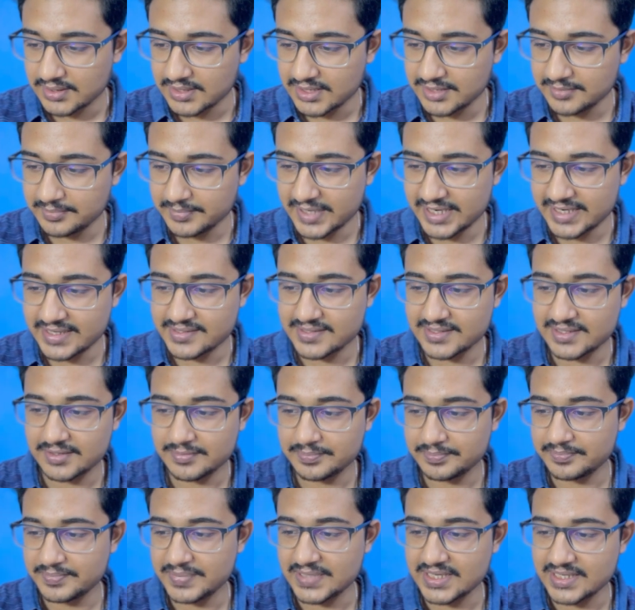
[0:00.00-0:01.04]
in
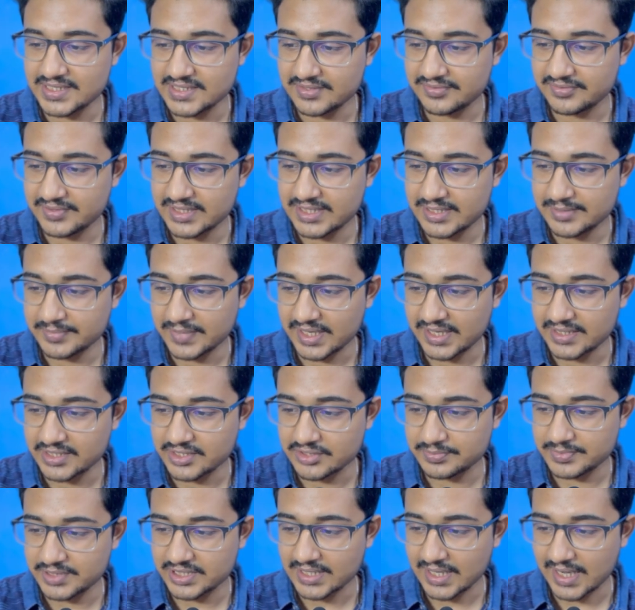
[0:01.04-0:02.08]
medicine PSVT
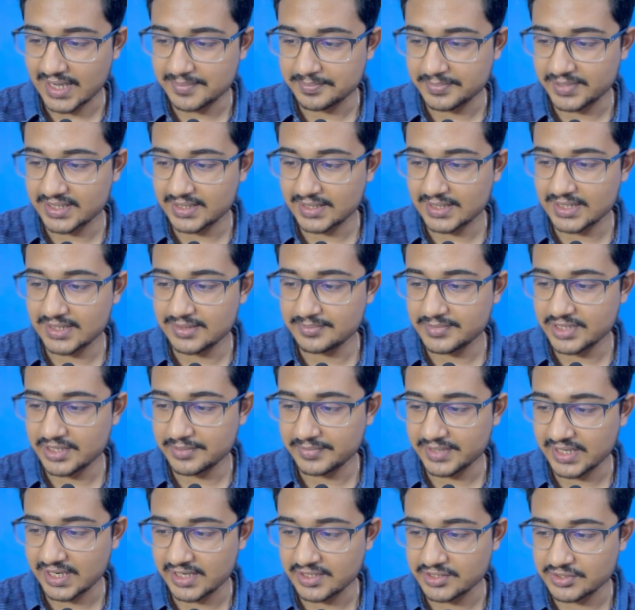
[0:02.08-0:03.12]
management hyperkalemia
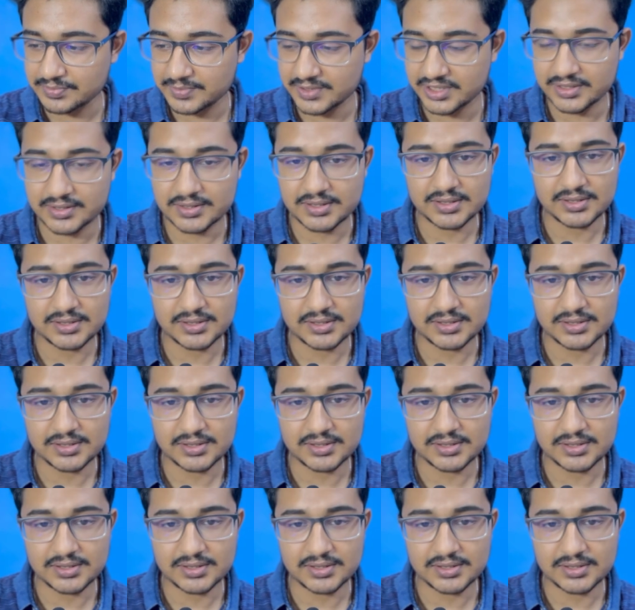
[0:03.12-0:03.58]
management